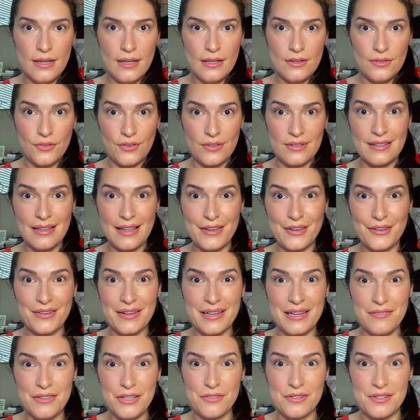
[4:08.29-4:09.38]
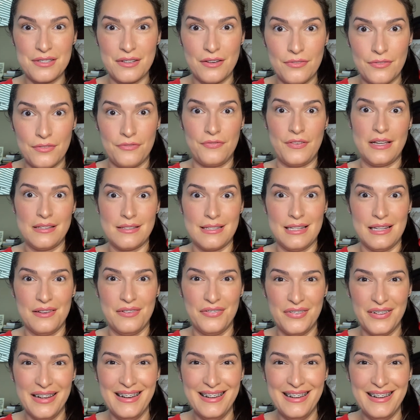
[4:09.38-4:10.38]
So it's like you're giving yourself a facelift.